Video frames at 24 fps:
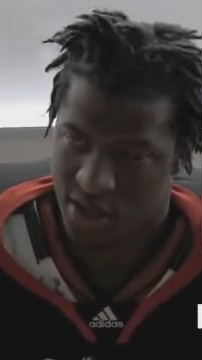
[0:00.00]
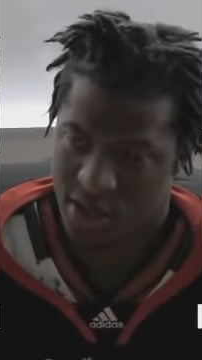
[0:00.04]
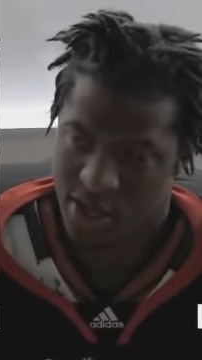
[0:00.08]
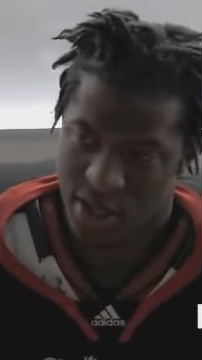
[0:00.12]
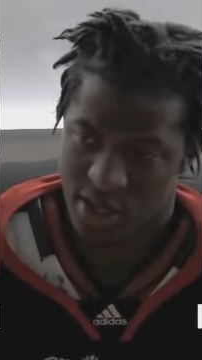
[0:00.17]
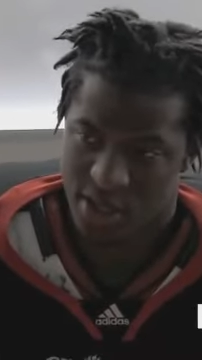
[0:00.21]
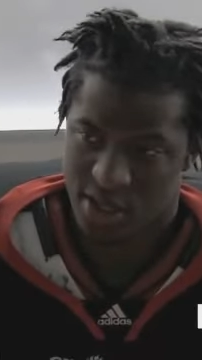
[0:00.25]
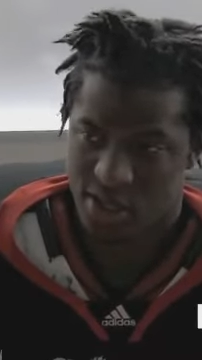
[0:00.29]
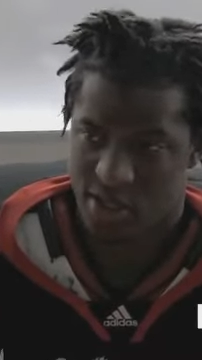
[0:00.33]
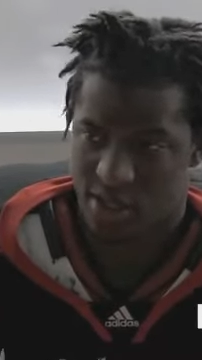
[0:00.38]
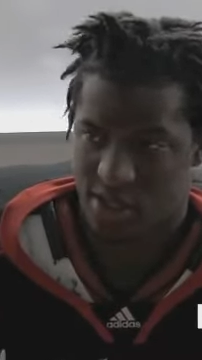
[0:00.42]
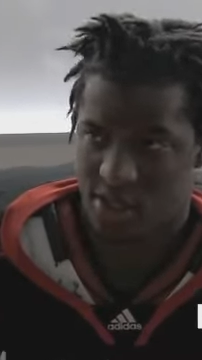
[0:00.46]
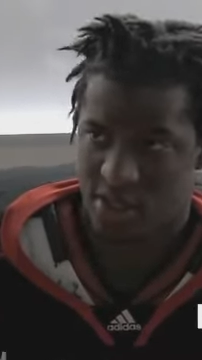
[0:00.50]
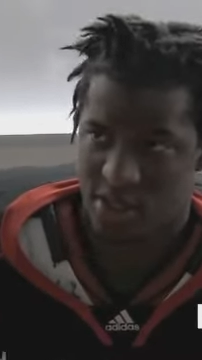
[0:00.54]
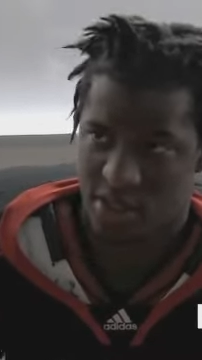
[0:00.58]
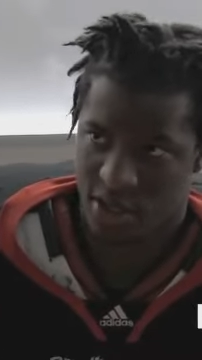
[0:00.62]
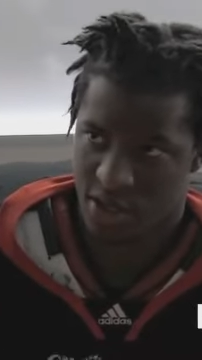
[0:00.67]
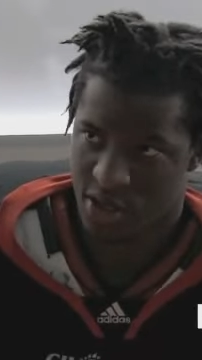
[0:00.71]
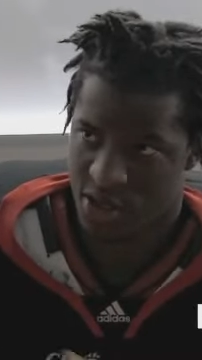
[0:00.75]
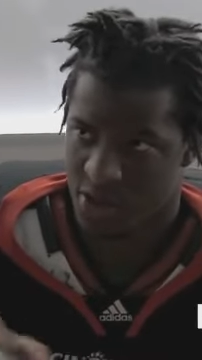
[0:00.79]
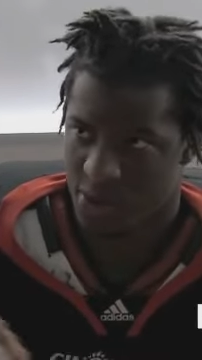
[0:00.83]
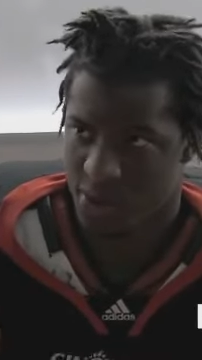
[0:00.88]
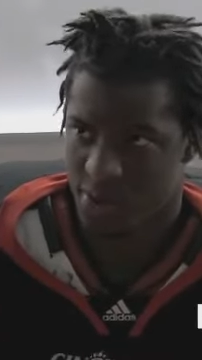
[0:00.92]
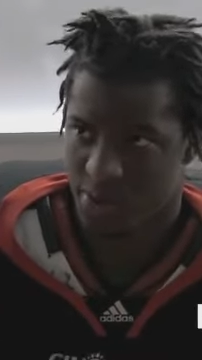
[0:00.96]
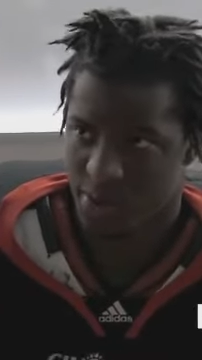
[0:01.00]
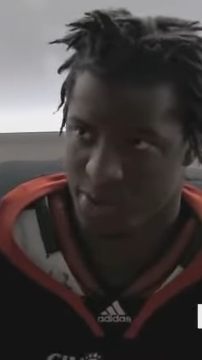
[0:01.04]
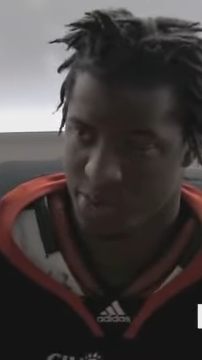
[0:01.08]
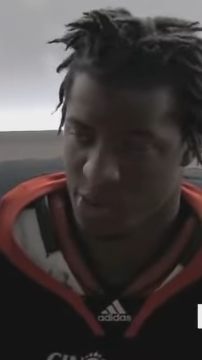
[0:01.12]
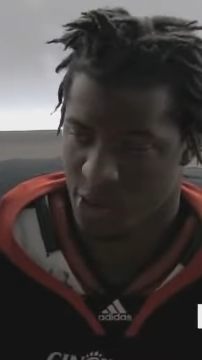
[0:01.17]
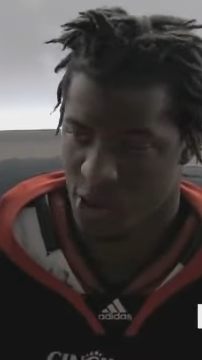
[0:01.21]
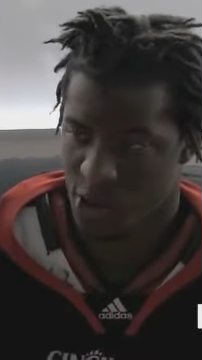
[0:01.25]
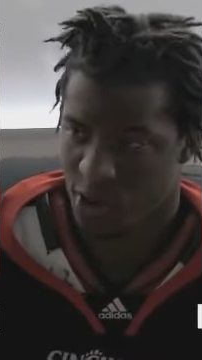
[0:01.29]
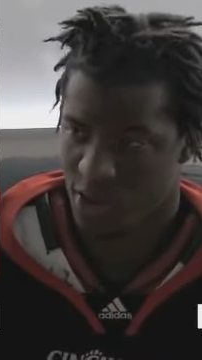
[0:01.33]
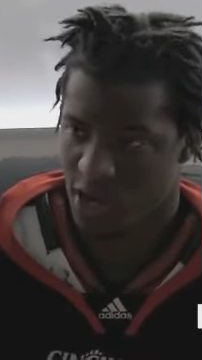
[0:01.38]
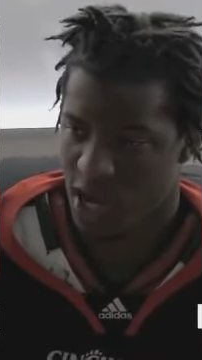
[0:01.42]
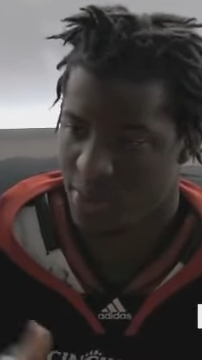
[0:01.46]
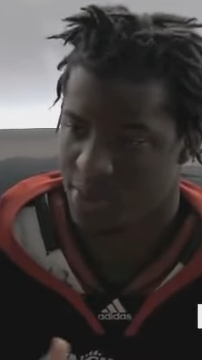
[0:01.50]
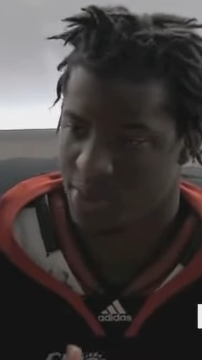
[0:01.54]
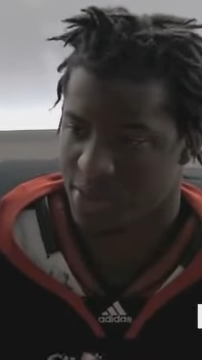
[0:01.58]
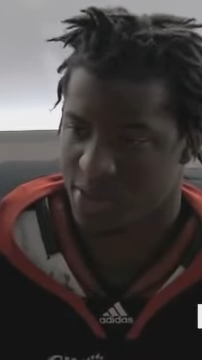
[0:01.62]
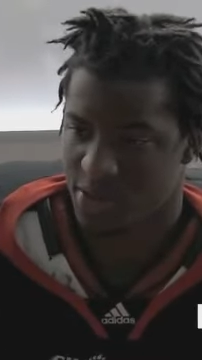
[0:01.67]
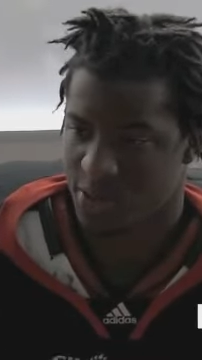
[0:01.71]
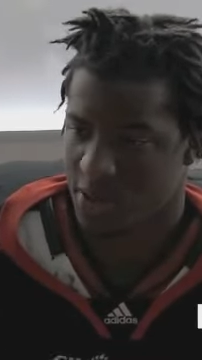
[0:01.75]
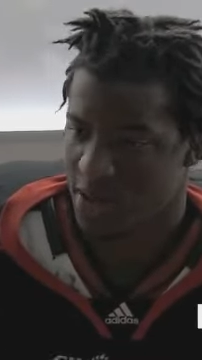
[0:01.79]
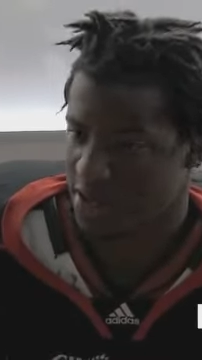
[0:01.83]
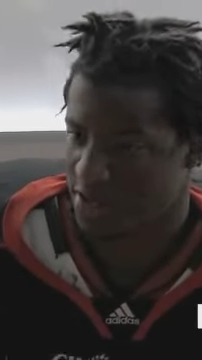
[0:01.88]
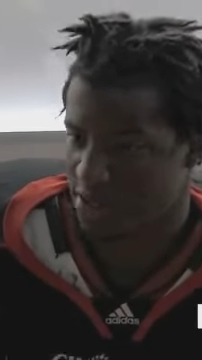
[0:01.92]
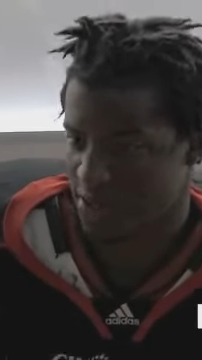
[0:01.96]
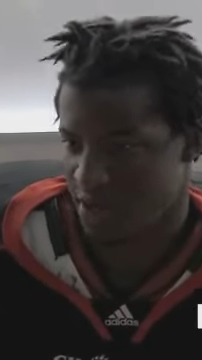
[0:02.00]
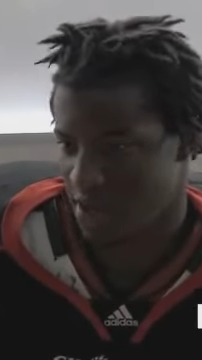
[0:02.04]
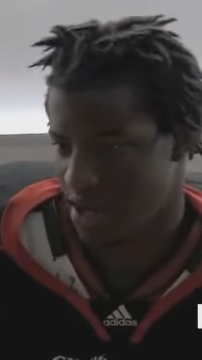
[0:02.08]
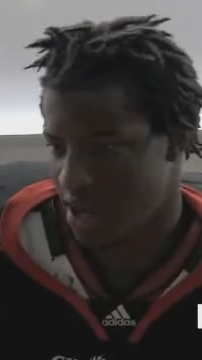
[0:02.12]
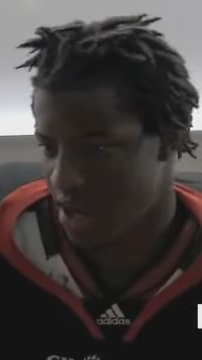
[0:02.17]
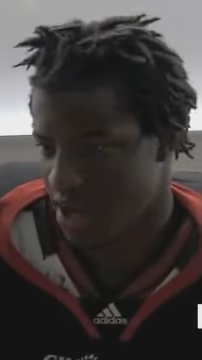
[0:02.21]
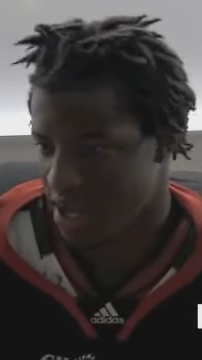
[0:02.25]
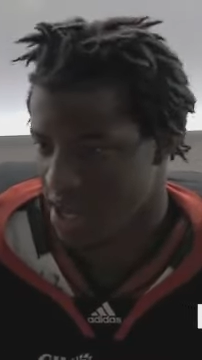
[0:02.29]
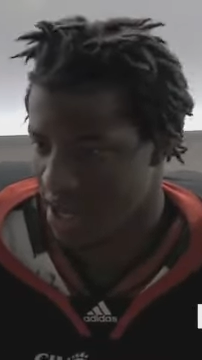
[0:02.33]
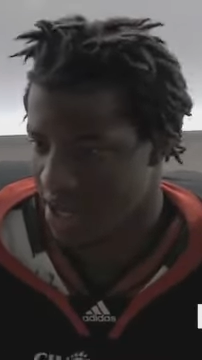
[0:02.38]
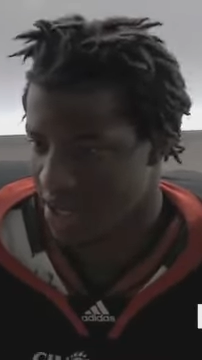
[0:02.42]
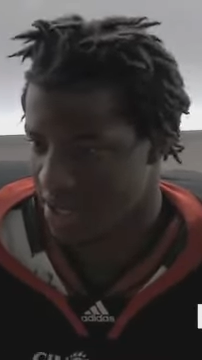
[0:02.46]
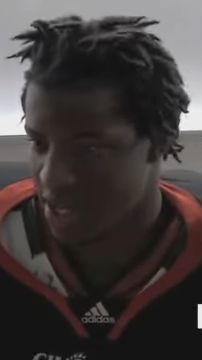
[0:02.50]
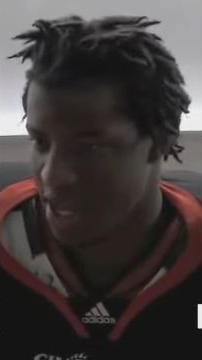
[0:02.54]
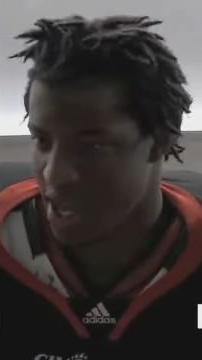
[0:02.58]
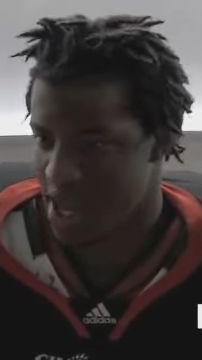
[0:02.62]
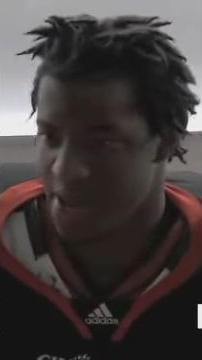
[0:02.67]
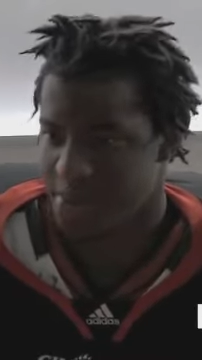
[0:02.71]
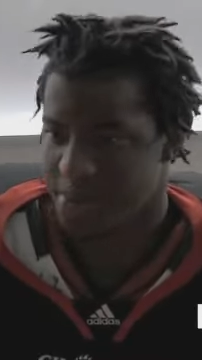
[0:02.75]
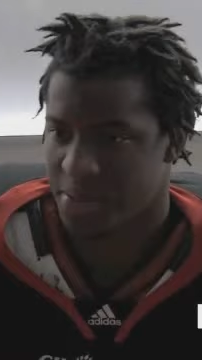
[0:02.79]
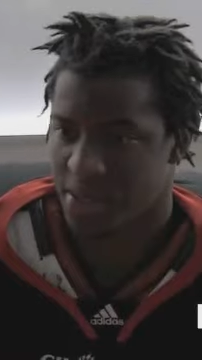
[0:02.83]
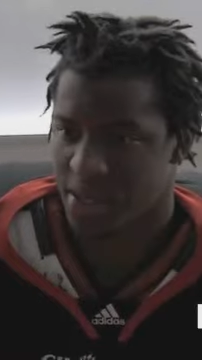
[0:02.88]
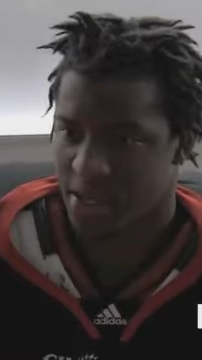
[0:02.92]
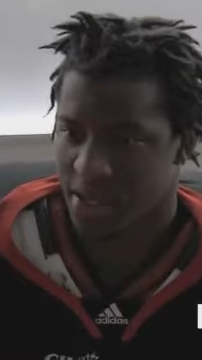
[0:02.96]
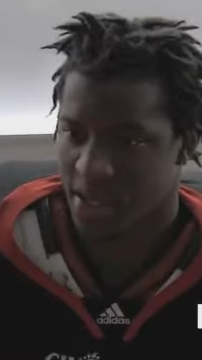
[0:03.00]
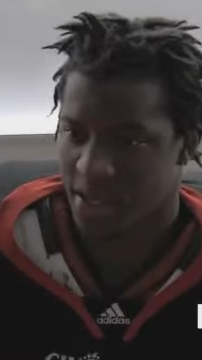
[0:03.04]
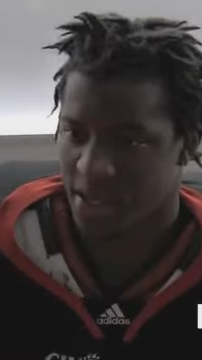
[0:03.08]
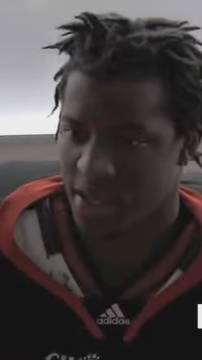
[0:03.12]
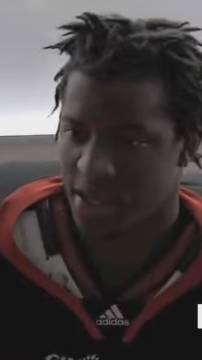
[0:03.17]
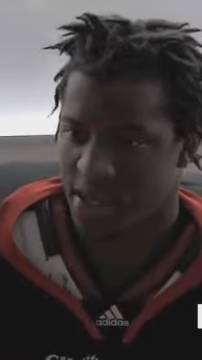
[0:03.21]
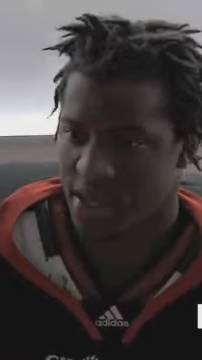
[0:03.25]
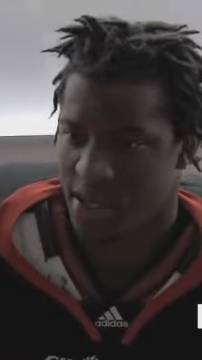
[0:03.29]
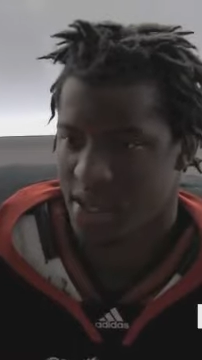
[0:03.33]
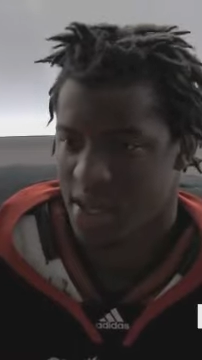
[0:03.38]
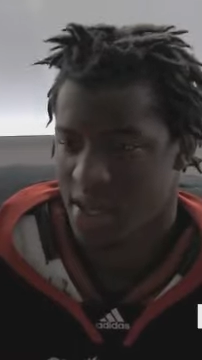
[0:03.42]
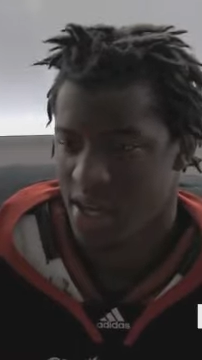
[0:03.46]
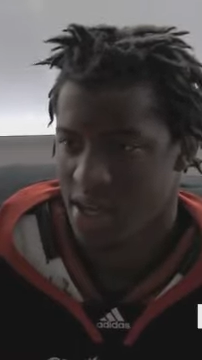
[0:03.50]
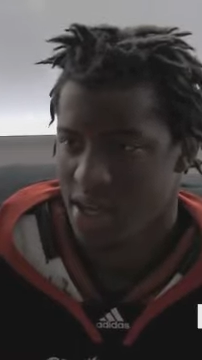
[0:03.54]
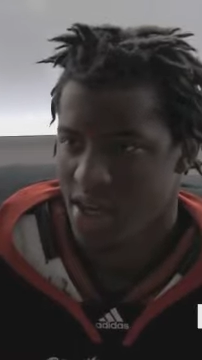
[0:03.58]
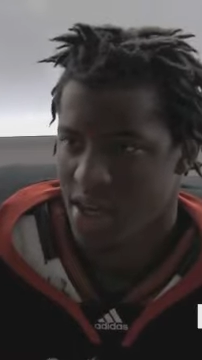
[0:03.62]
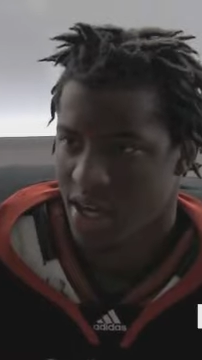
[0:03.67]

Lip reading: and the center rode the opposite way, so I kind of came clean.